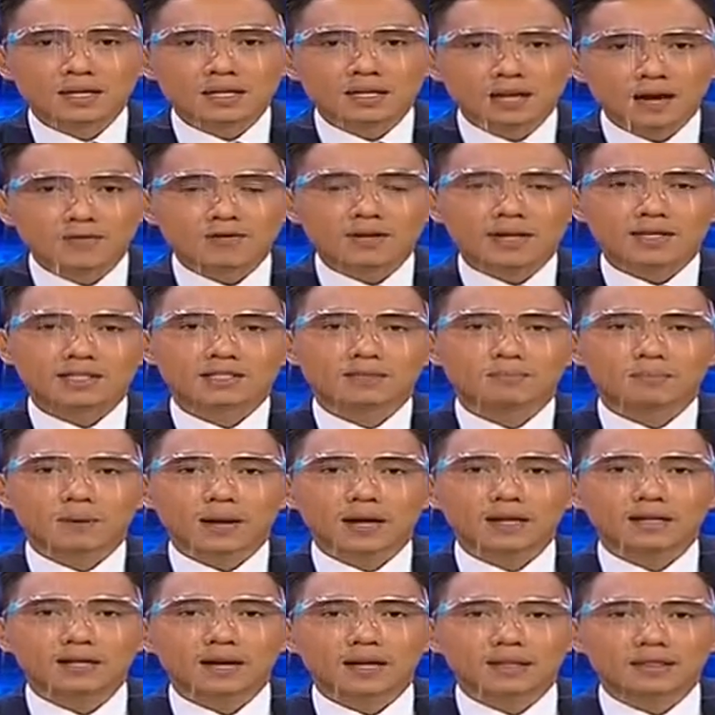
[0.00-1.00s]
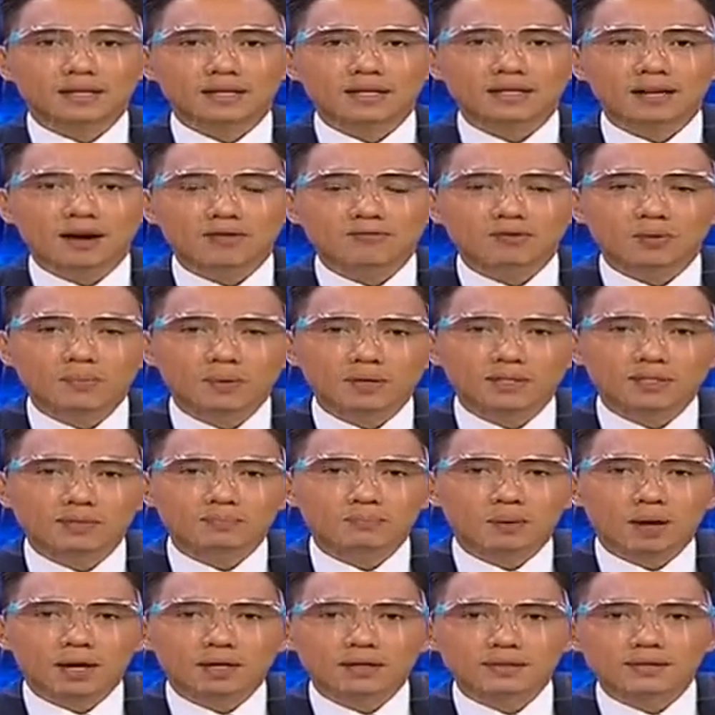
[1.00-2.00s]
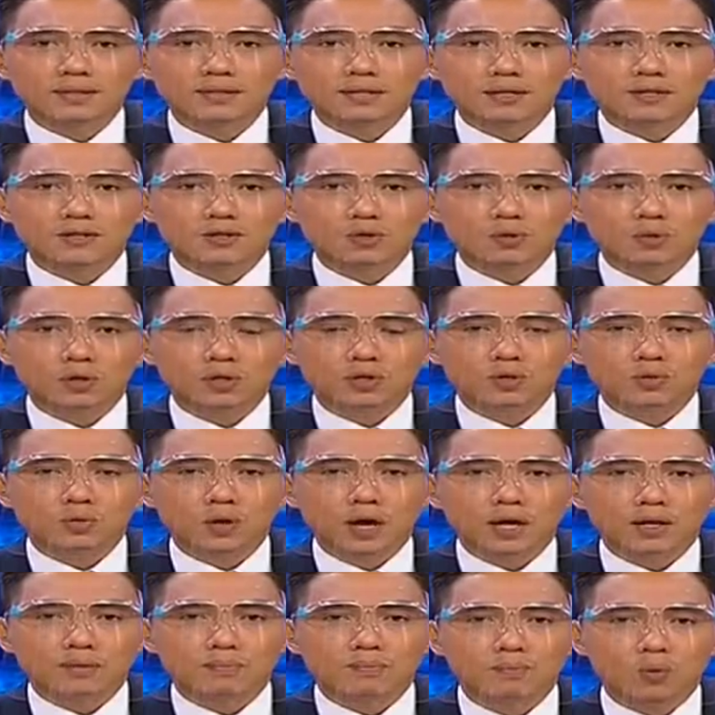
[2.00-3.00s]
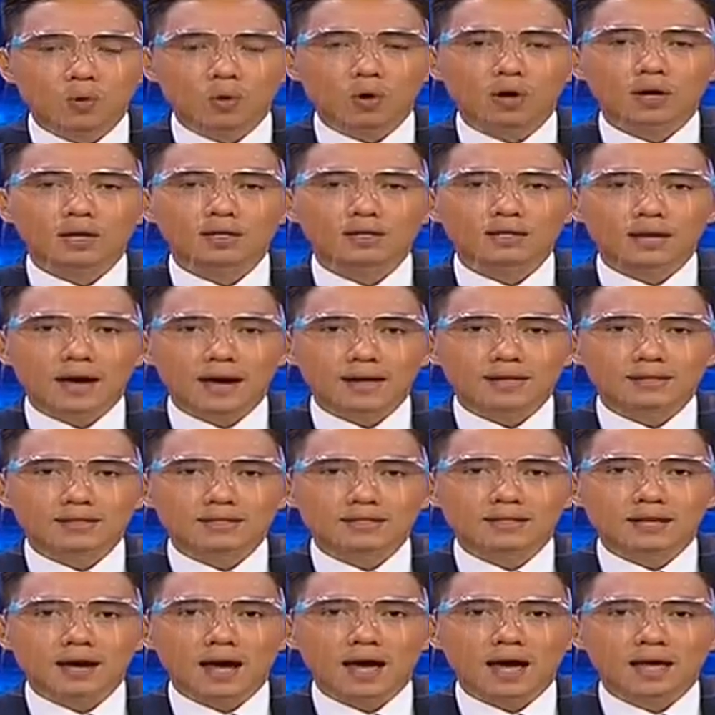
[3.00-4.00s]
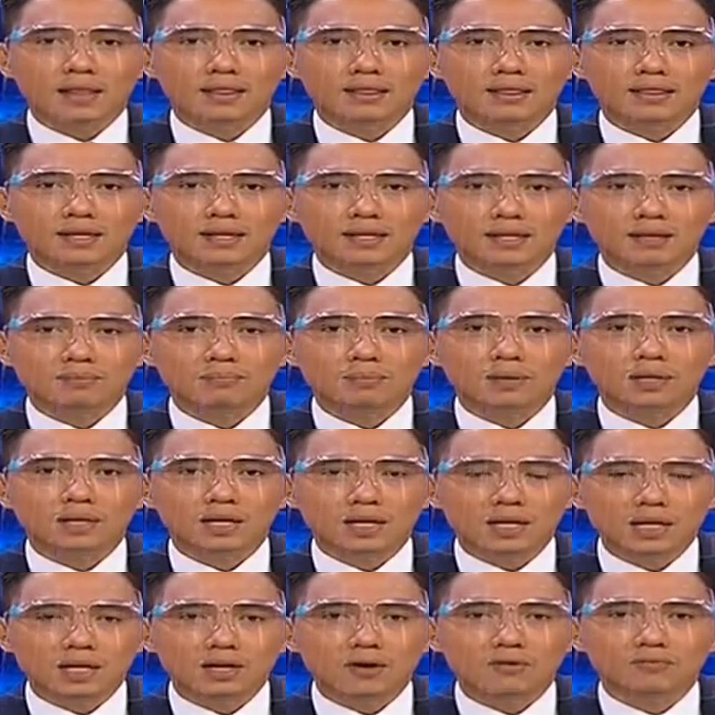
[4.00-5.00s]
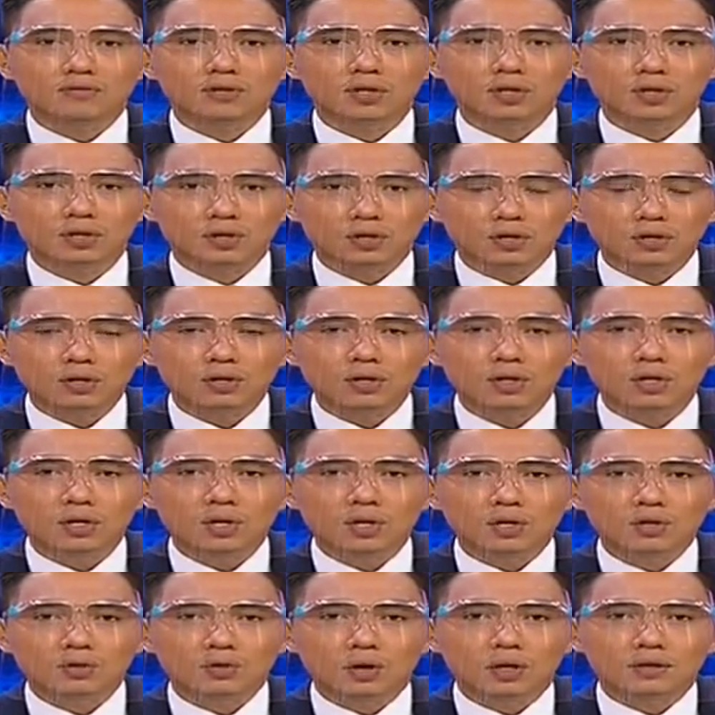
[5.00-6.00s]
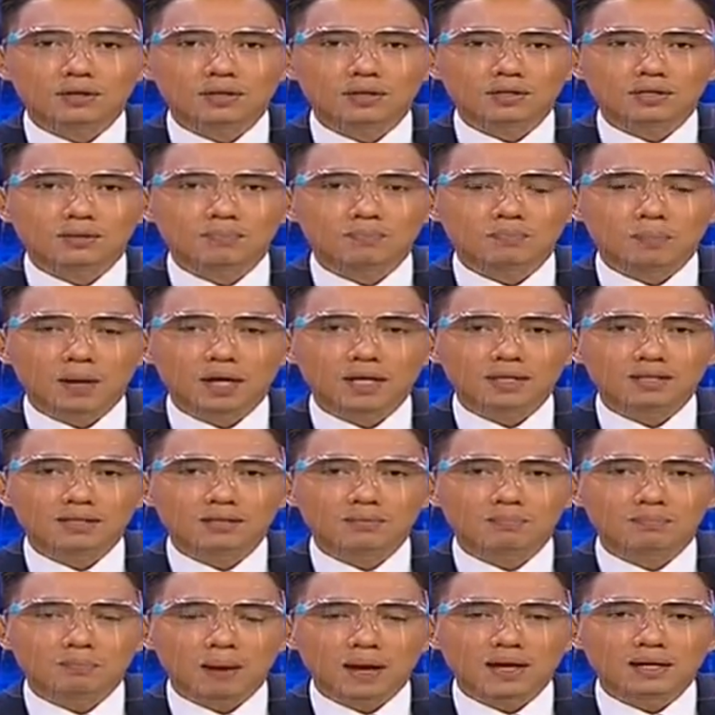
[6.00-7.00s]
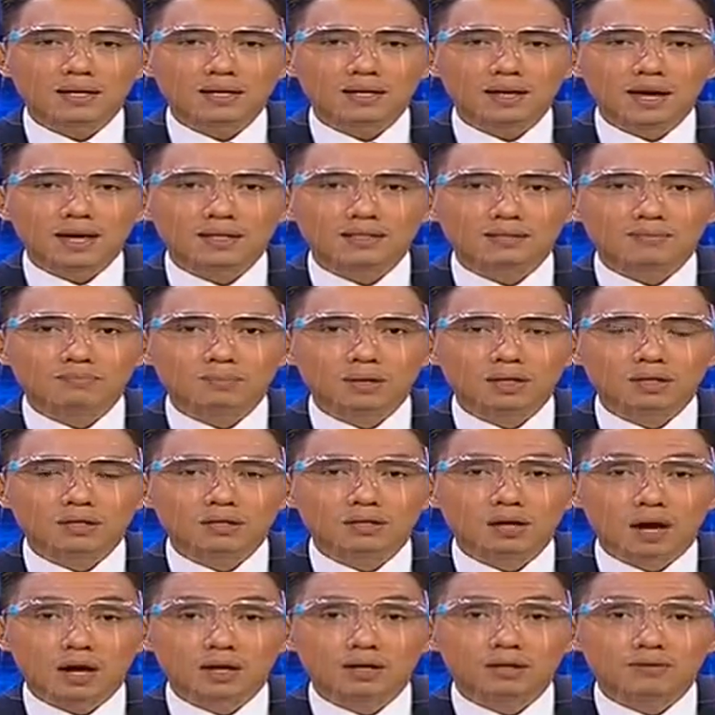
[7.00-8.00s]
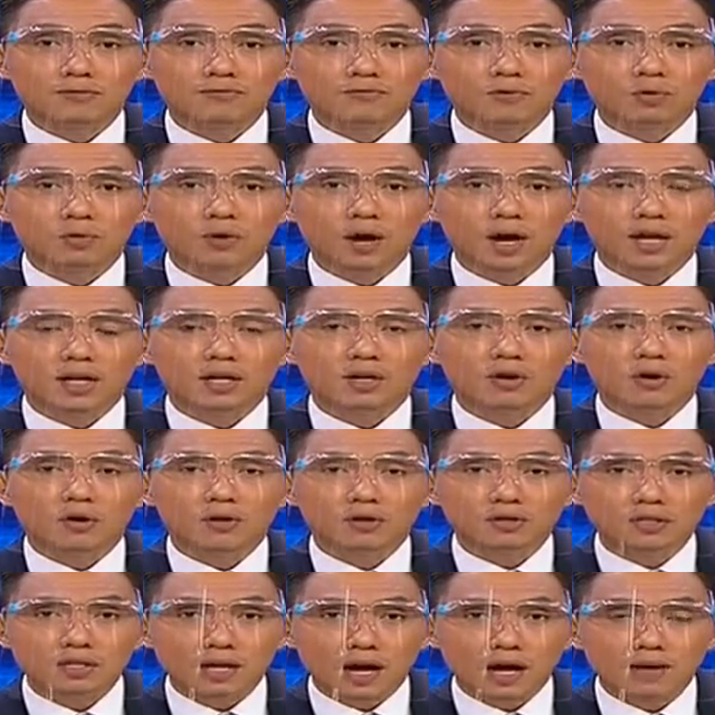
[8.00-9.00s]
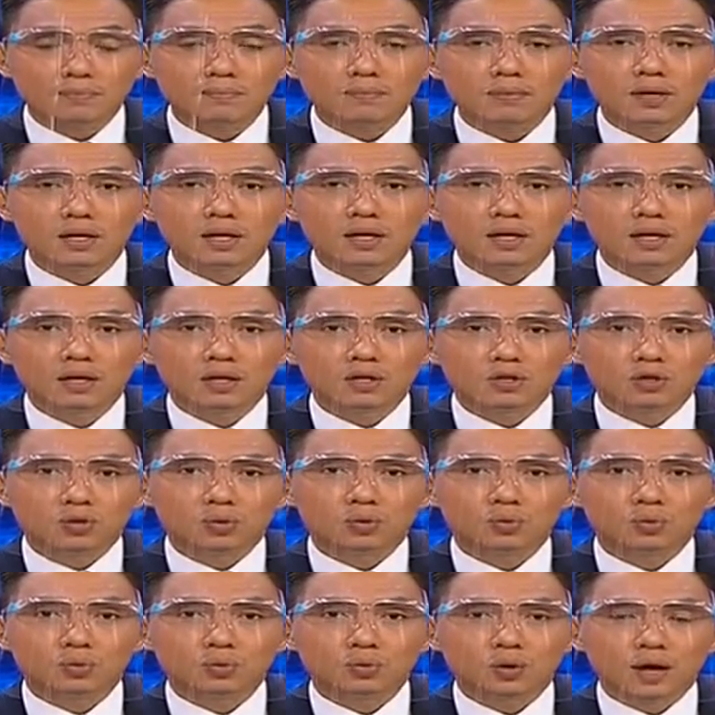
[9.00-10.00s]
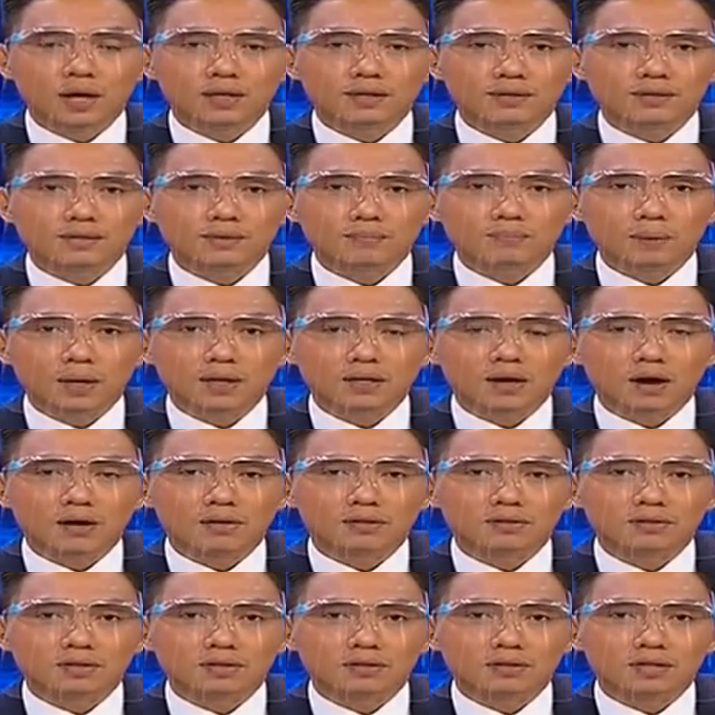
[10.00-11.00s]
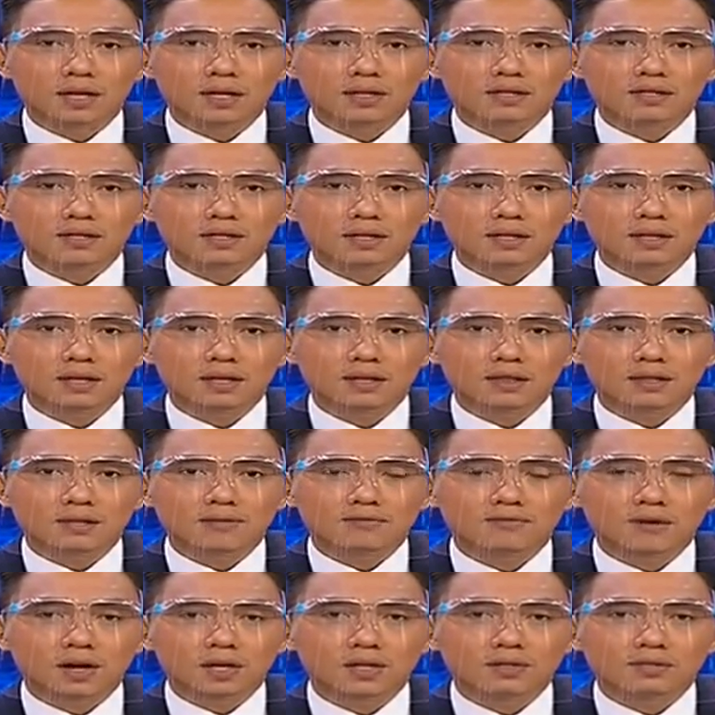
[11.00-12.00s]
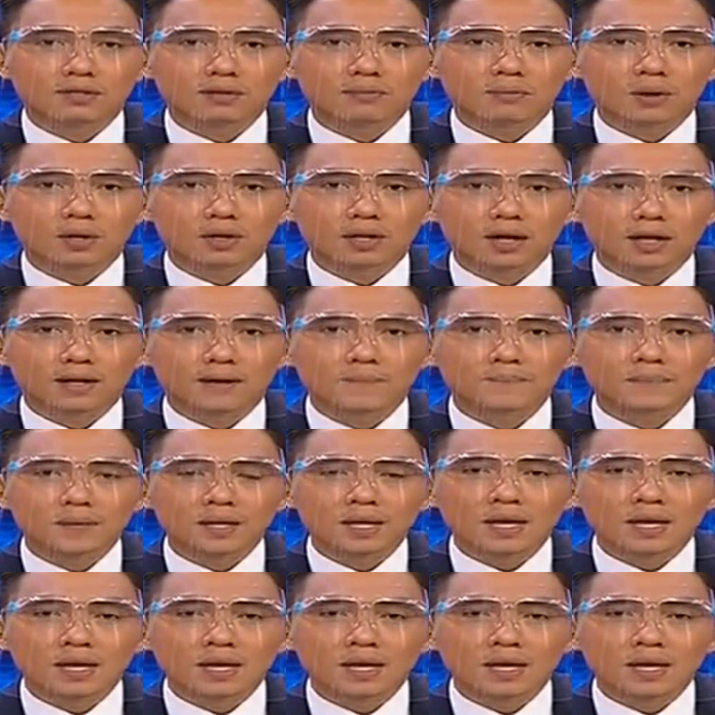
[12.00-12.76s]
David explained that the government's policy to attract more debt at the beginning of the year to anticipate spending has been done for a long time to anticipate uncertainty in the financial market.